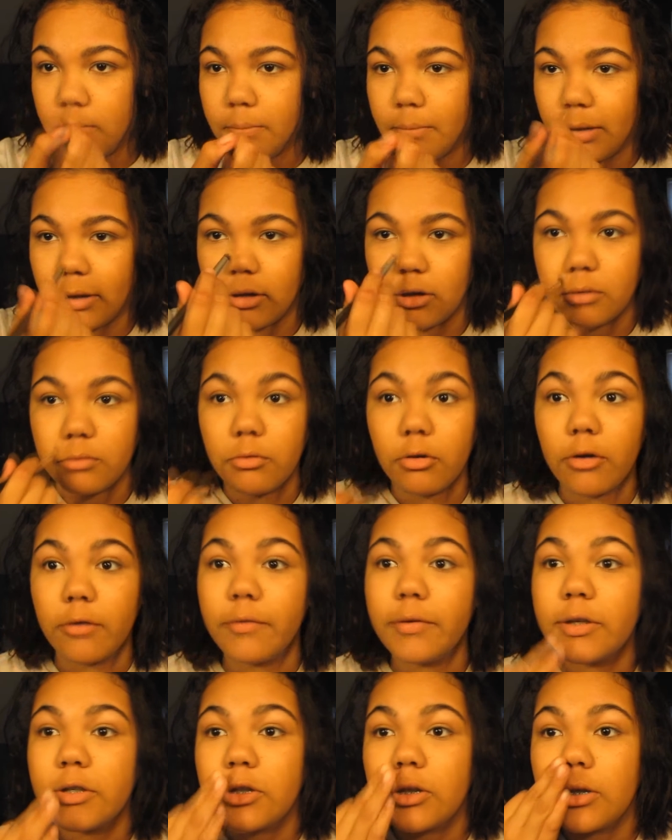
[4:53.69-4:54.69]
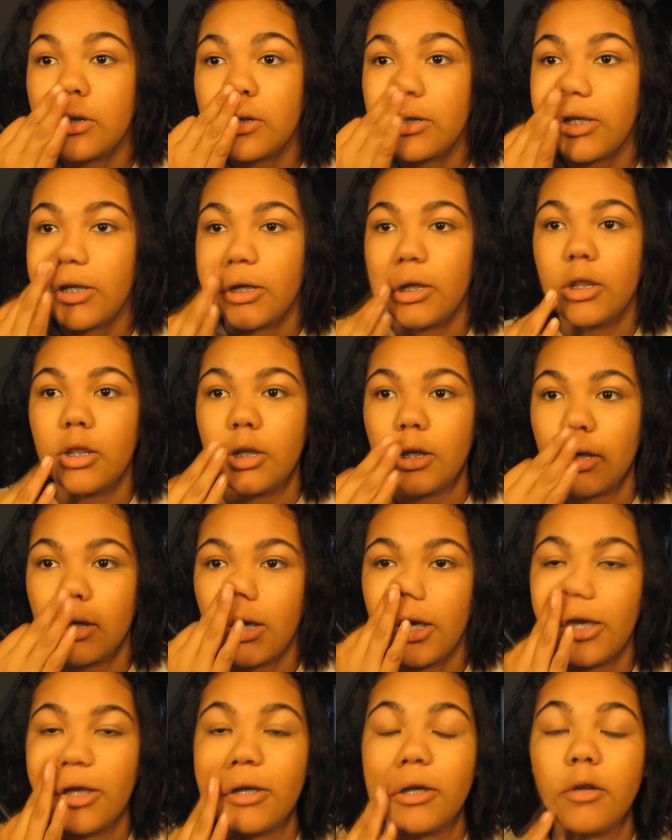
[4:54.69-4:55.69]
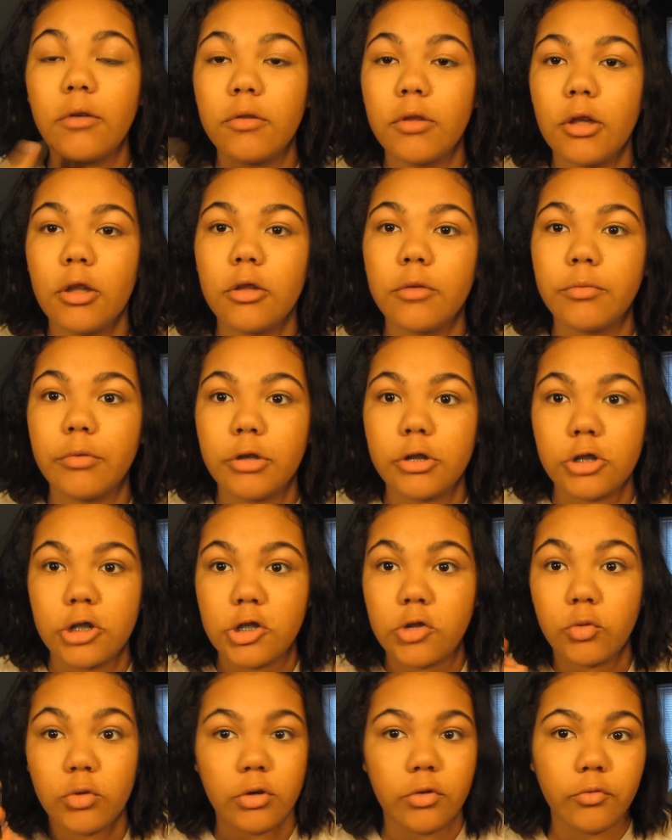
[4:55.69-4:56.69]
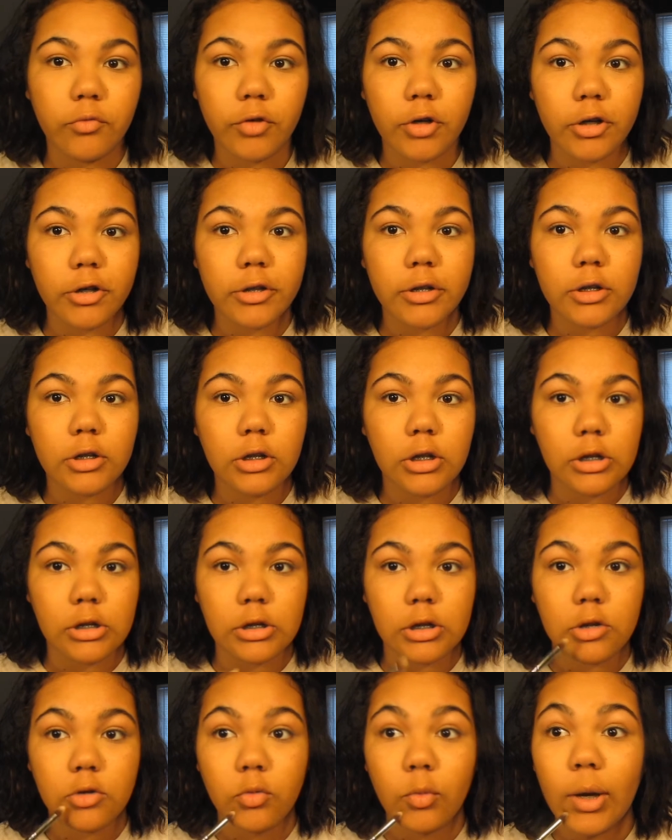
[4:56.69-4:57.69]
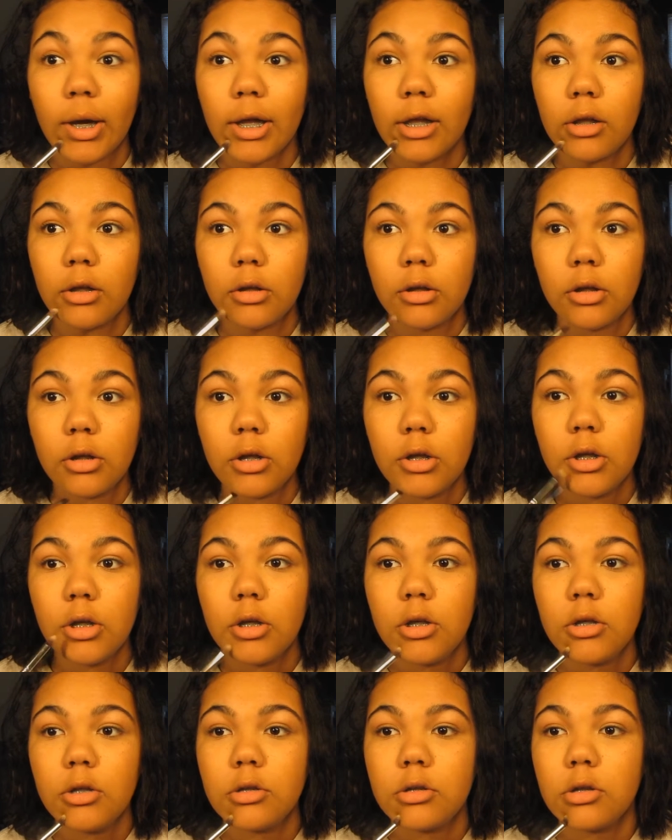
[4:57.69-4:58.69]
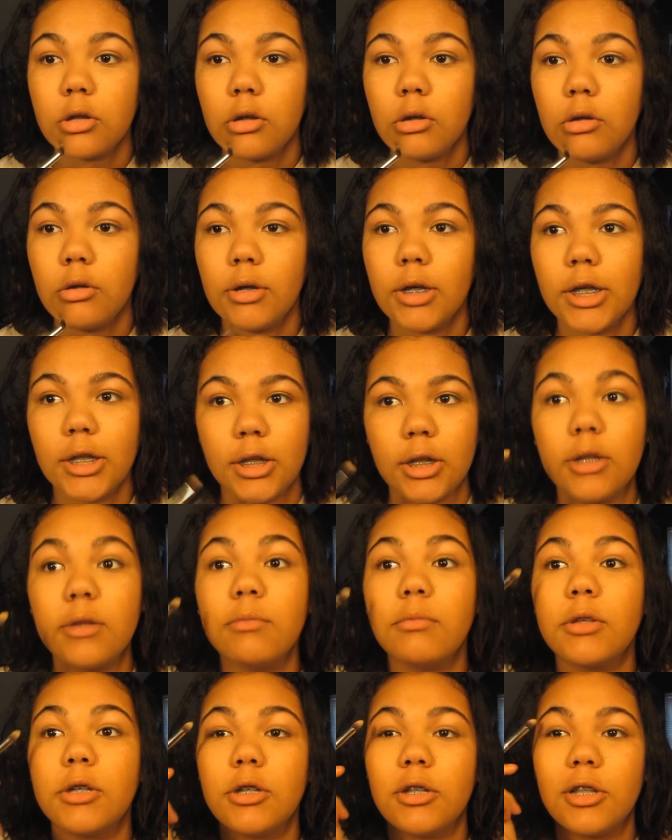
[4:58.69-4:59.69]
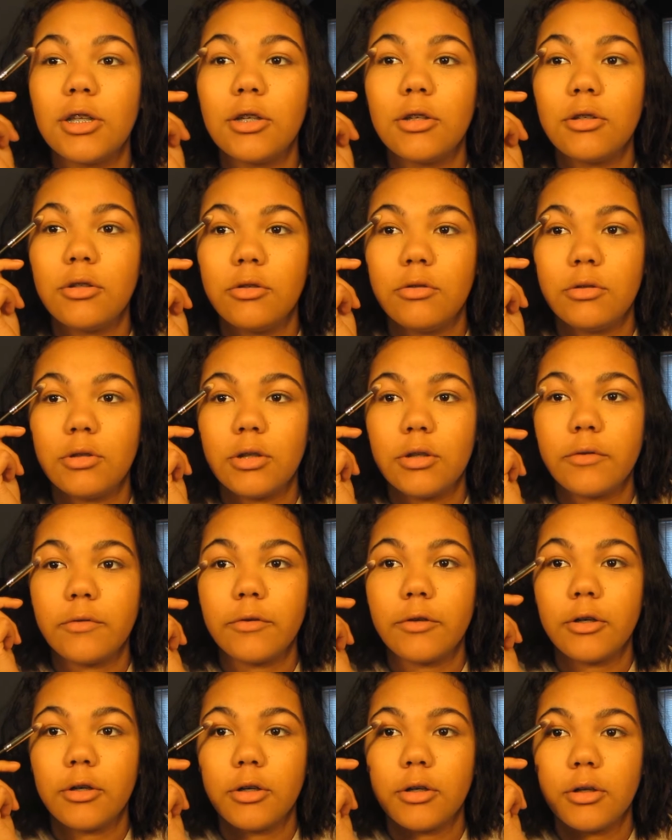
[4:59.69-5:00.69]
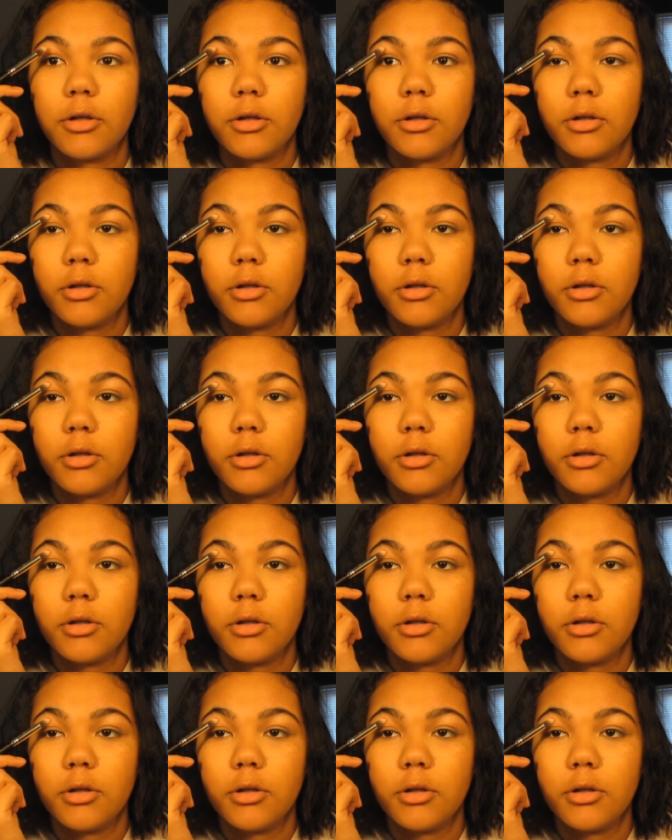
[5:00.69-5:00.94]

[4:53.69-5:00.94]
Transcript: make this more efficient. I think any of the other brushes would have worked just as well. So I think I'm gonna like use this for